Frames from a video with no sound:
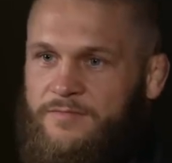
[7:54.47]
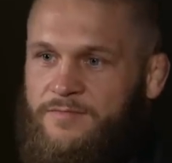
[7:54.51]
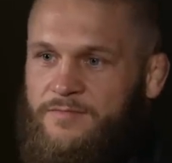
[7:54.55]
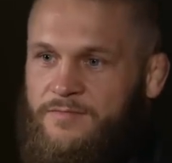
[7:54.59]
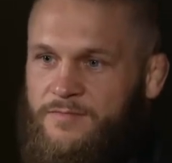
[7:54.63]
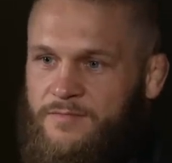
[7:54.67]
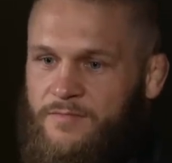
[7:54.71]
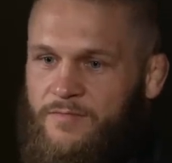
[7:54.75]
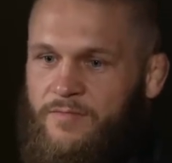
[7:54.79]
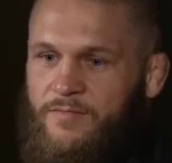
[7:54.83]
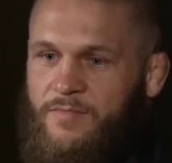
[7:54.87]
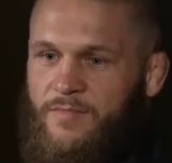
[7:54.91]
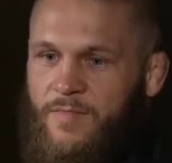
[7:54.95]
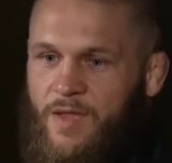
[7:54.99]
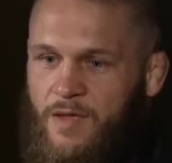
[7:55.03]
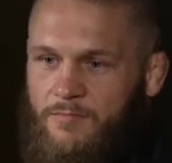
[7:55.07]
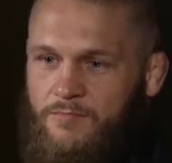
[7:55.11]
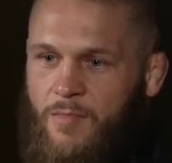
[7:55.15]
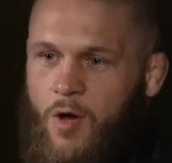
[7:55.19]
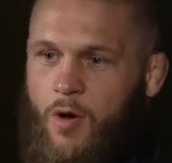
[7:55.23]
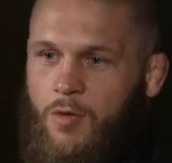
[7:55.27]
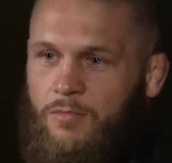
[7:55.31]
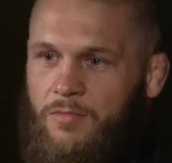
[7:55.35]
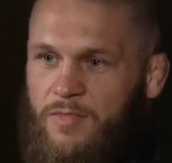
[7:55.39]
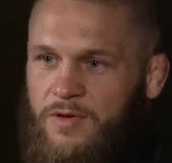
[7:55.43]
Bomb.
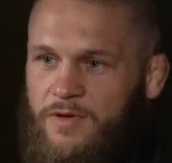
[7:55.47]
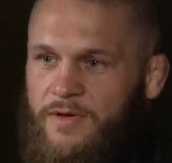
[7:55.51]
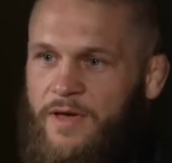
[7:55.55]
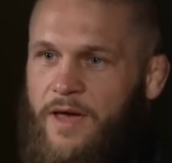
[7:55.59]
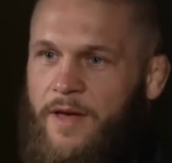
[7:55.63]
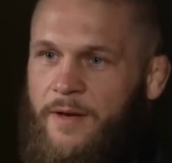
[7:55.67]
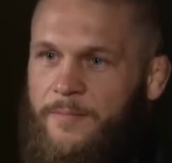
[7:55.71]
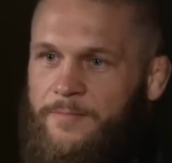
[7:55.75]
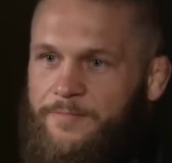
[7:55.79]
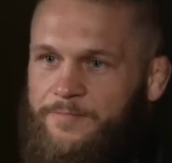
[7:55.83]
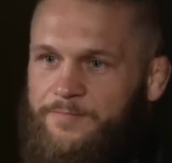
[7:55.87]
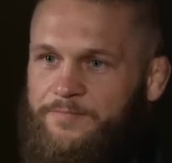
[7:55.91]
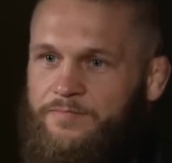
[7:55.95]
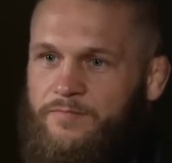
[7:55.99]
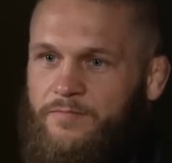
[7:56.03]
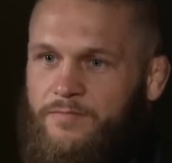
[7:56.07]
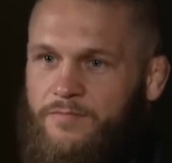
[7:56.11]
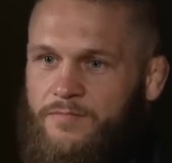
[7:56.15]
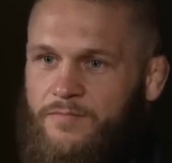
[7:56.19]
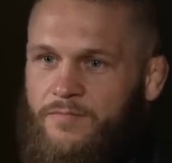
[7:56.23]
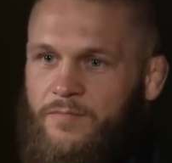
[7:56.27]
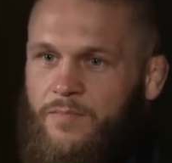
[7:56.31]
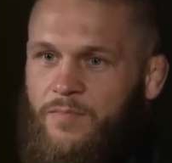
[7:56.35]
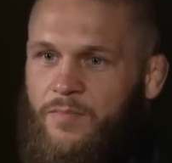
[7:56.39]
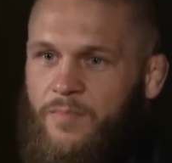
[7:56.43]
Bomb, yeah. Or
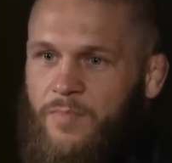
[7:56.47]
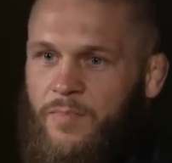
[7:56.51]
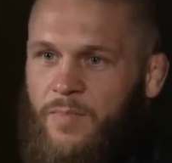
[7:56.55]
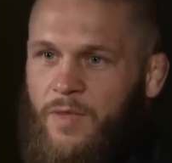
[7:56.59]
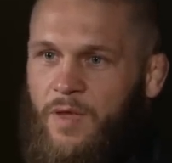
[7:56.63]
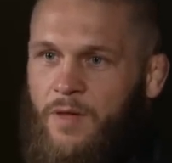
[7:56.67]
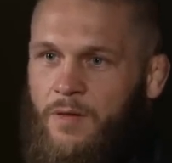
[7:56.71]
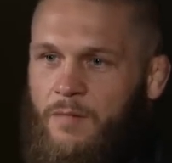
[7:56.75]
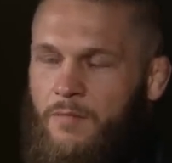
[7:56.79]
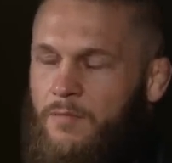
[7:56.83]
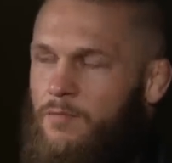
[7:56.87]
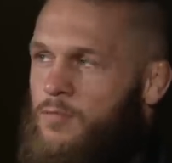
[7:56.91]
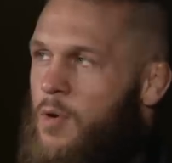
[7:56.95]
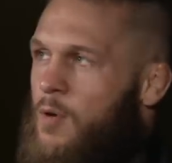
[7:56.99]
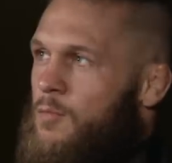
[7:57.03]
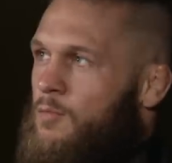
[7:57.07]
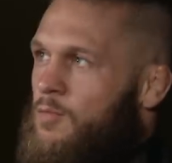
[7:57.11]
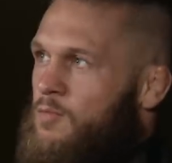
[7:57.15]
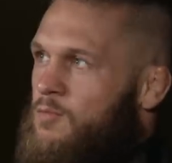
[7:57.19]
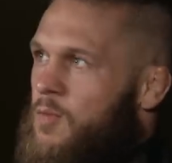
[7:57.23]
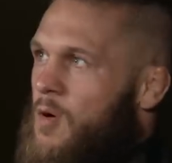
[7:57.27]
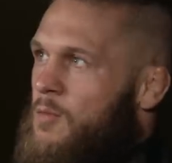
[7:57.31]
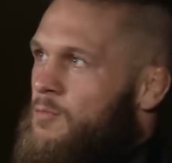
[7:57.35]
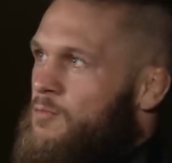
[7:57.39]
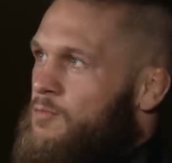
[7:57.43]
bomb.
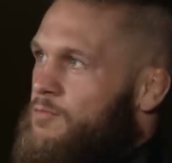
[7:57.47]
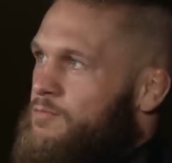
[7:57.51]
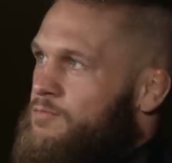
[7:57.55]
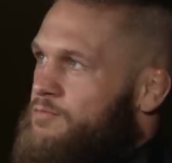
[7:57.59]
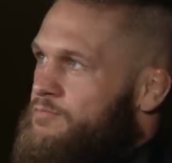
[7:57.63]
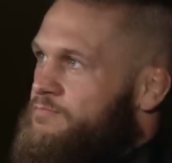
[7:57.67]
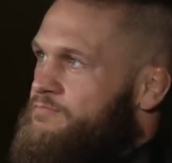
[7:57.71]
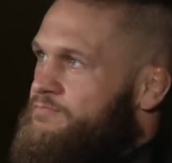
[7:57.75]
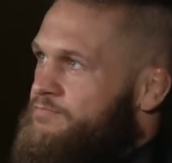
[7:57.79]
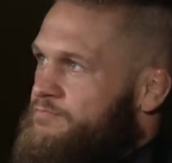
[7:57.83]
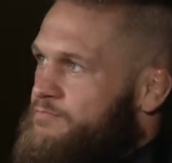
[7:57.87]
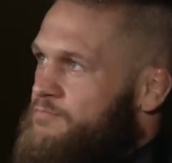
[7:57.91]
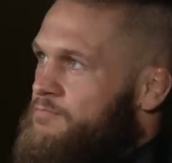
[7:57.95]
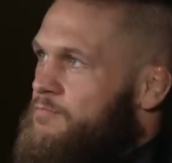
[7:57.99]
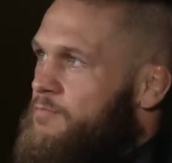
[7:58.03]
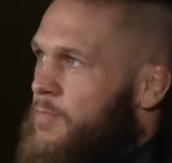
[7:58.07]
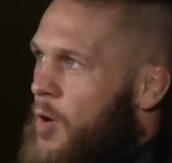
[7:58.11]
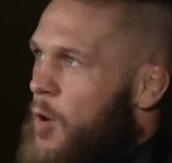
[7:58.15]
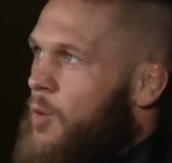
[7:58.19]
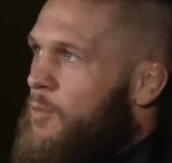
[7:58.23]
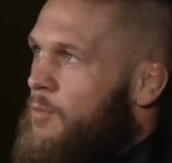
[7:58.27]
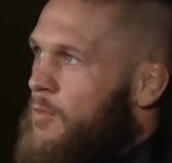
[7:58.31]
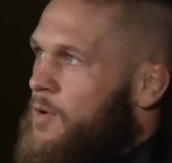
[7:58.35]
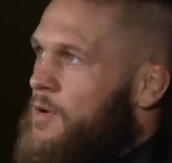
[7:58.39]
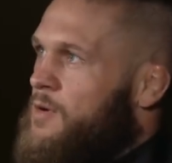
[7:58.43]
Bomb, bomb. Bomb.